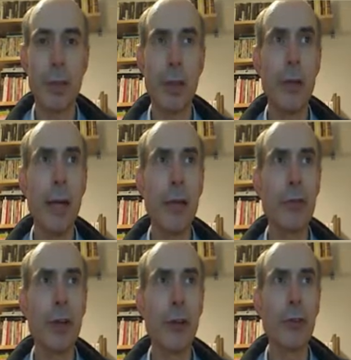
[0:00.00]
Net
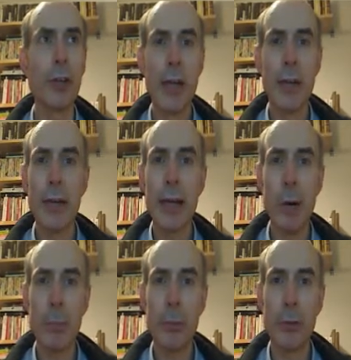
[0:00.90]
result, the
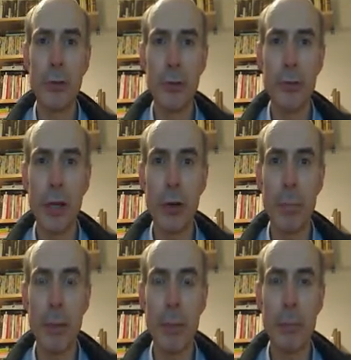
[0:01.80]
output of the
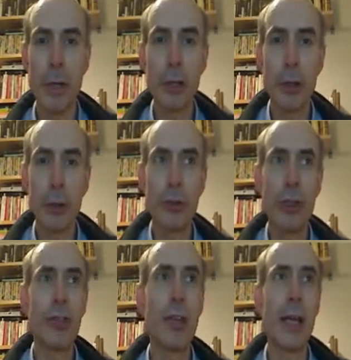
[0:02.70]
op-amp goes
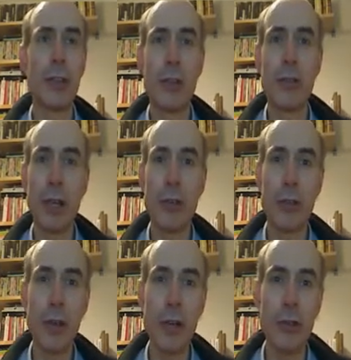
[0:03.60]
into negative
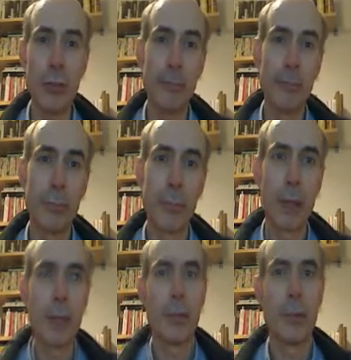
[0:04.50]
saturation.
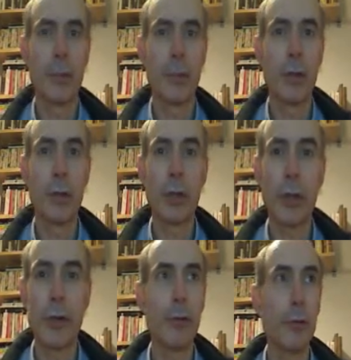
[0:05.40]
No
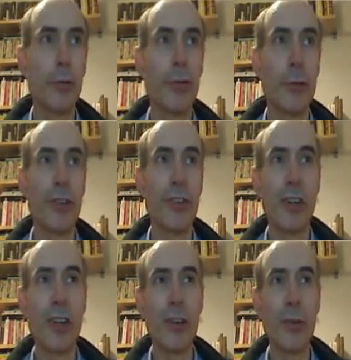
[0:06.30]
current flows through the
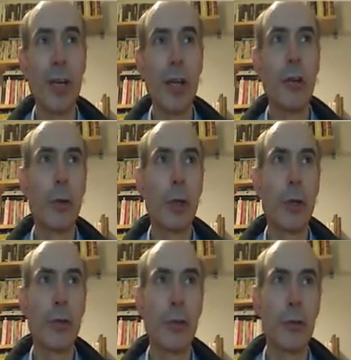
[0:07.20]
diode, no
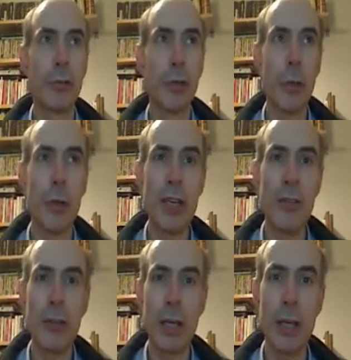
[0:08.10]
current can flow
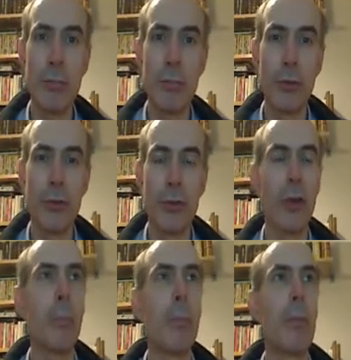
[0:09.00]
into the inputs of the
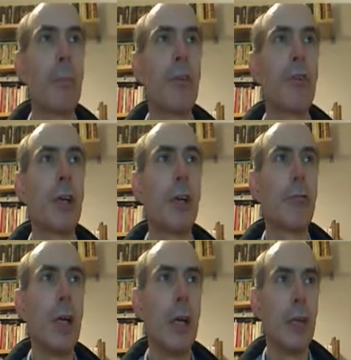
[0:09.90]
op-amp
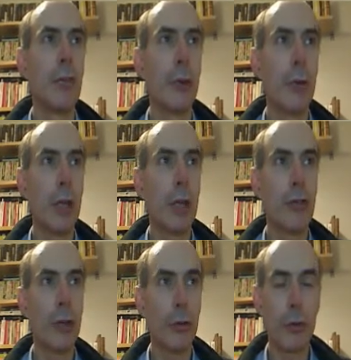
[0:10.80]
itself, so the
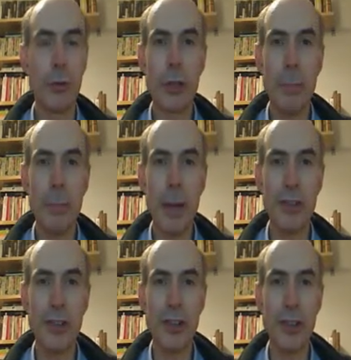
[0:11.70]
charge on the
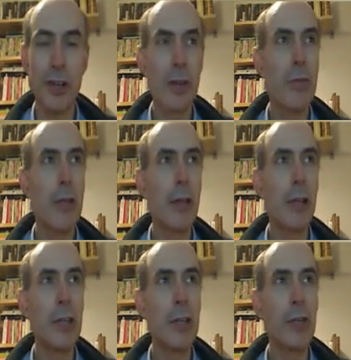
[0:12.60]
capacitor then
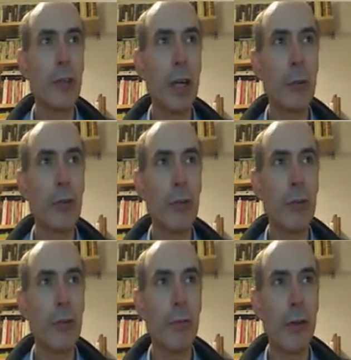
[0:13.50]
leaks out
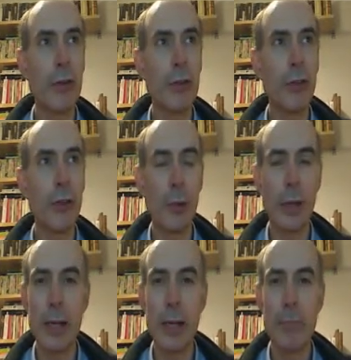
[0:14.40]
very
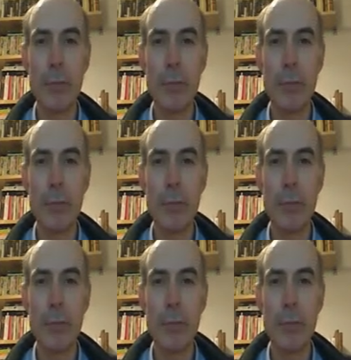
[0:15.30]
slowly